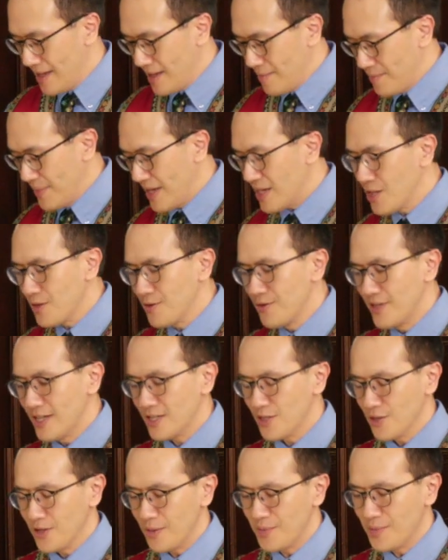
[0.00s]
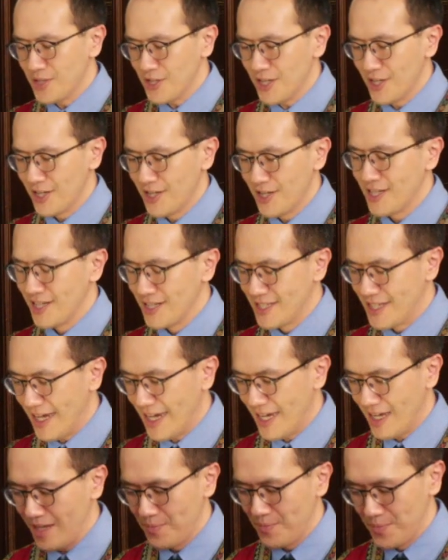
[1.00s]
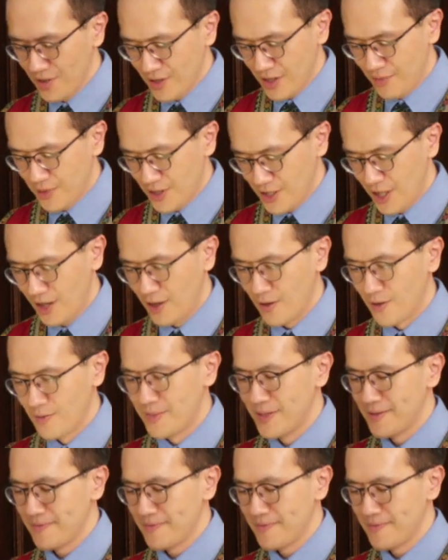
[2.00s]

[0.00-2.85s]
Back to the scripture today, Book of Job,